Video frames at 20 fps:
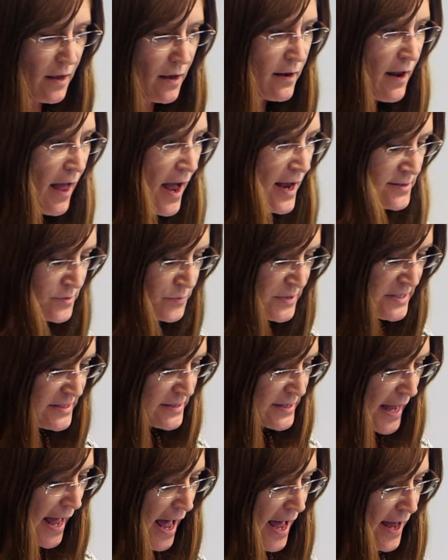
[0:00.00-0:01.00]
And as we
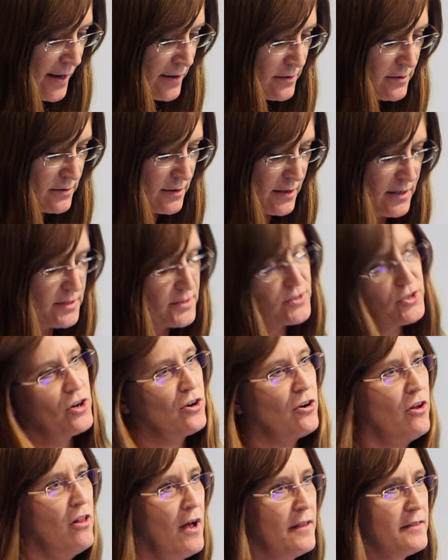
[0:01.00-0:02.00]
sat in a
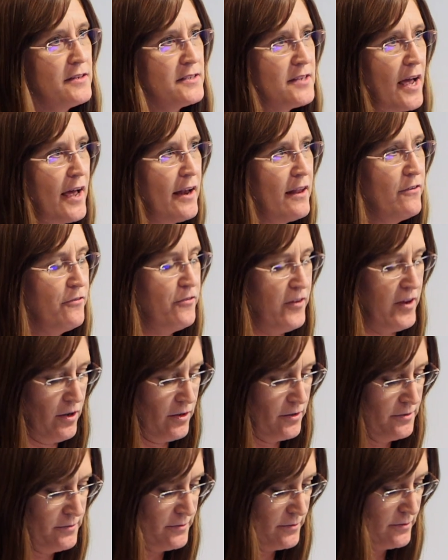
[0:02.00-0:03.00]
circle on the side of the
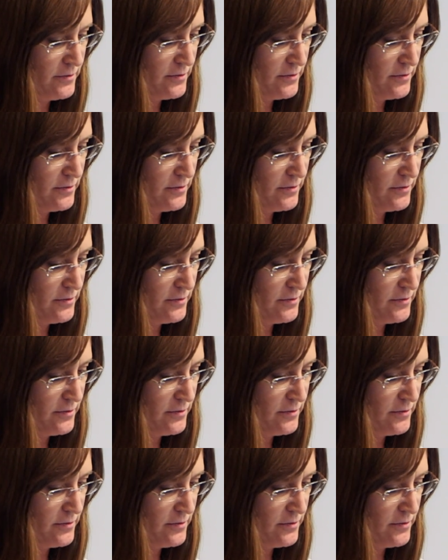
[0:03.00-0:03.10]
field,